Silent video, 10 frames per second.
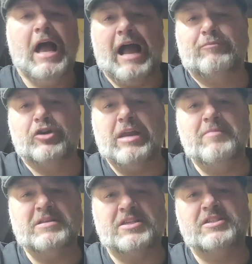
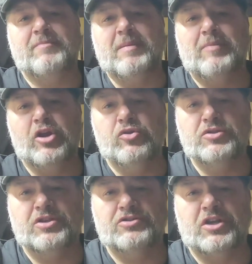Aberdeen, Mississippi
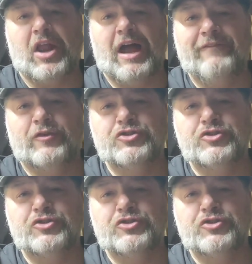Blues. There's a live